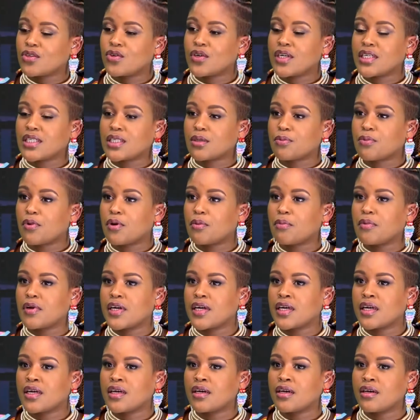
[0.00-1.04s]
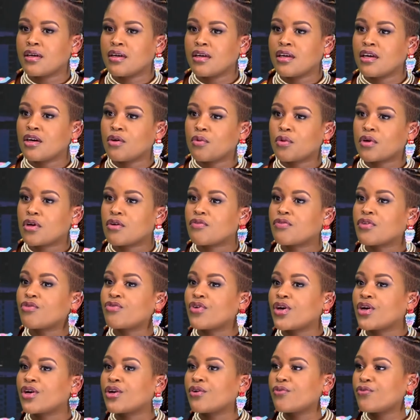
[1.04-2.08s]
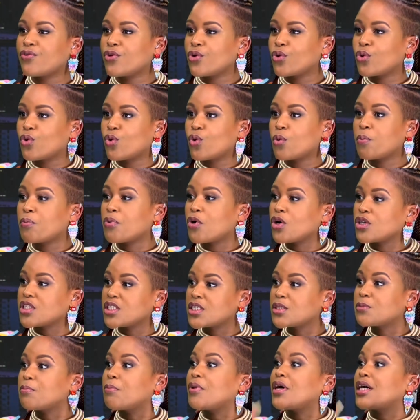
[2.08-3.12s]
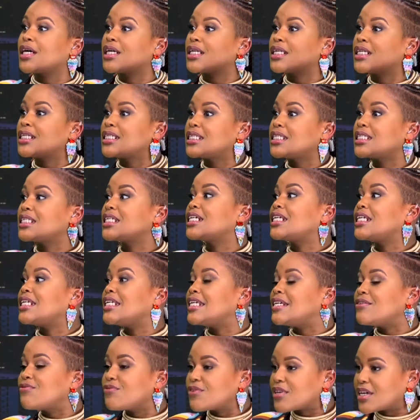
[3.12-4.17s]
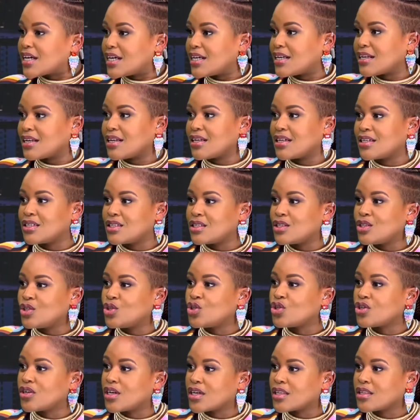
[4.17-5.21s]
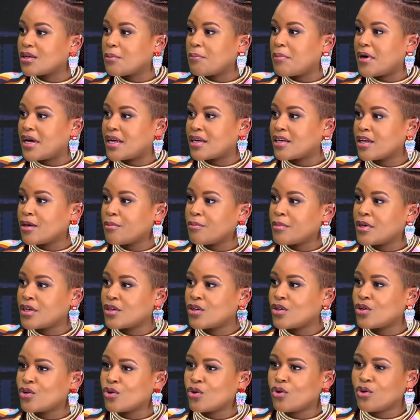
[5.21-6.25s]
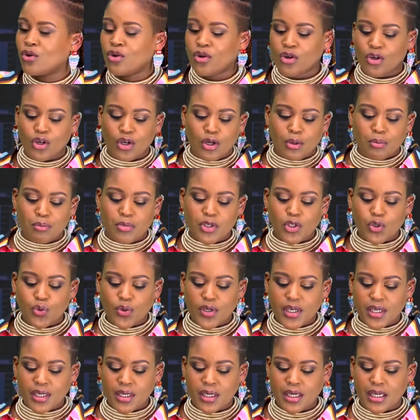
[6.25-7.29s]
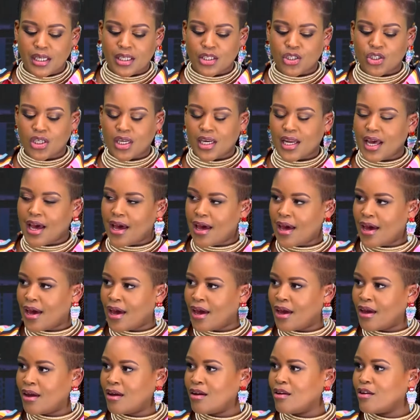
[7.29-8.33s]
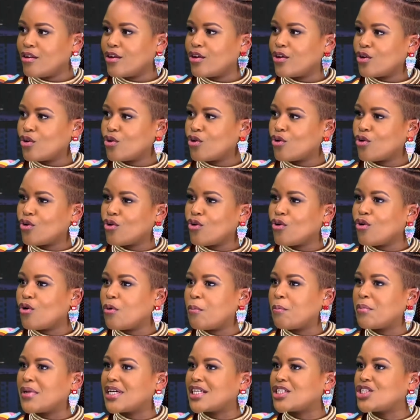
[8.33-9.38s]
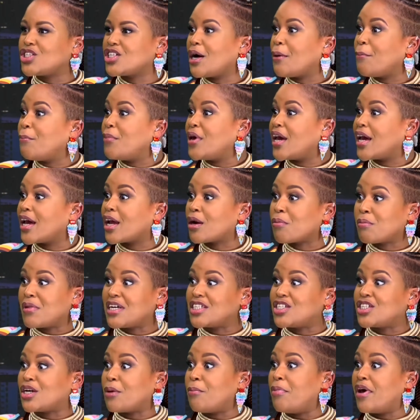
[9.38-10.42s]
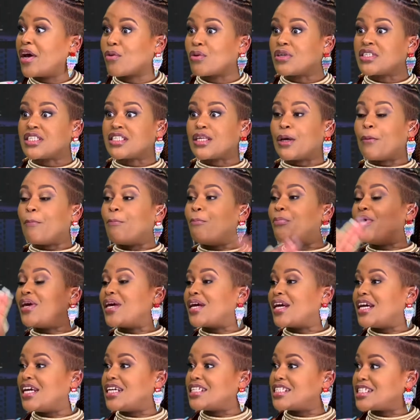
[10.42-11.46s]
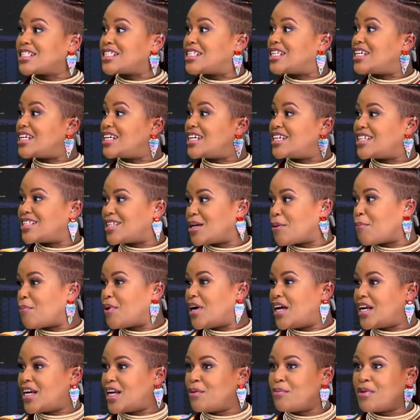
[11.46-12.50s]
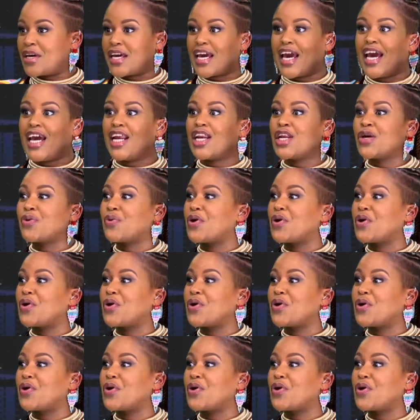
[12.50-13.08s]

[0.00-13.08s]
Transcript: are probably one of the very few who prospered significantly during the pandemic. You know, between El Shaddai, you know, my Jaber was the biggest thing in the pandemic. Anyone